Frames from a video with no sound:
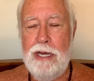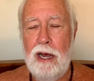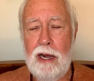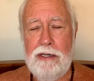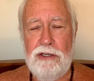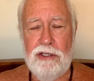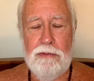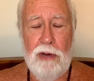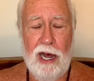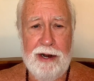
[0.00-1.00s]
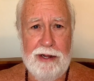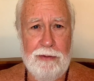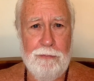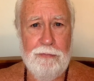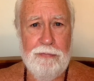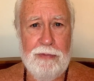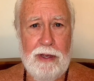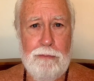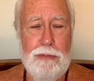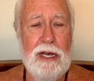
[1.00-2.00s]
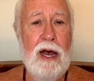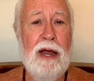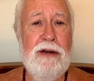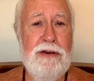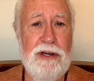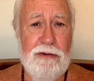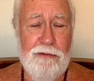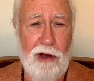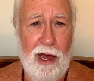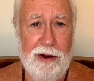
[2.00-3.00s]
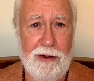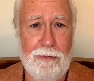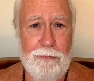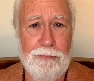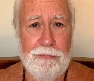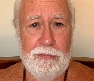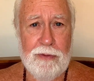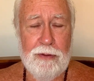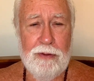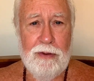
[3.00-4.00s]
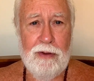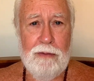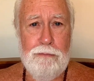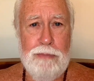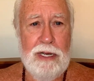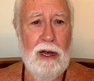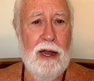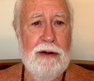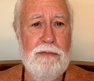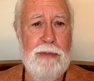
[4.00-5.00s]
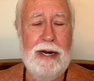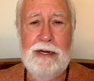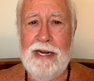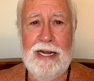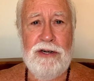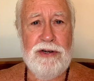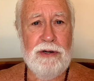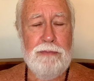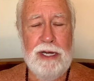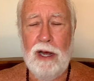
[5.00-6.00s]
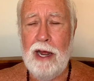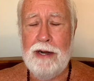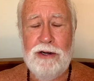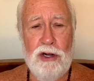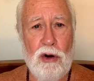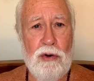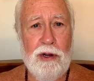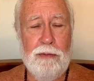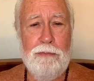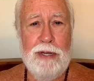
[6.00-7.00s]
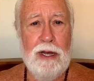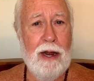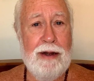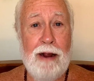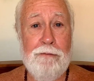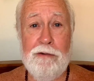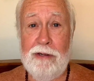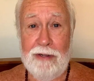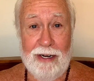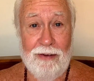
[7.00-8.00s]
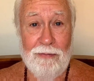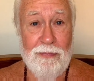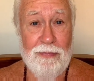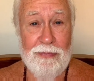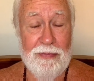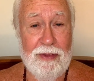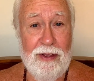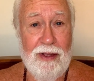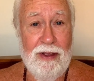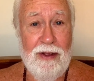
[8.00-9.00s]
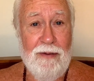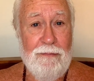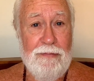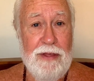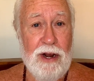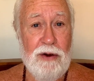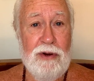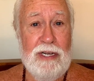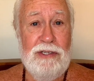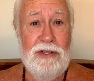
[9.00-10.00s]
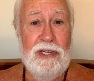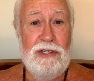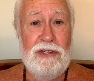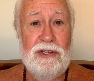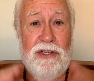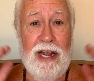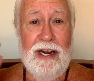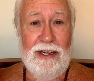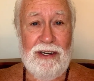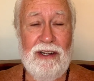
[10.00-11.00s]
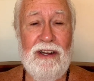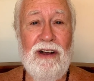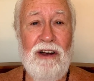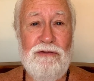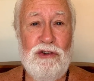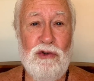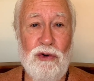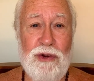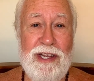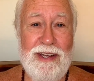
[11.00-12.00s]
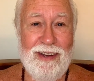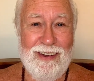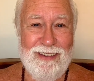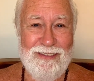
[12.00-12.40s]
beyond samadhi, beyond nirvana, beyond meditation, beyond yoga, beyond everything, there is this state of turiya.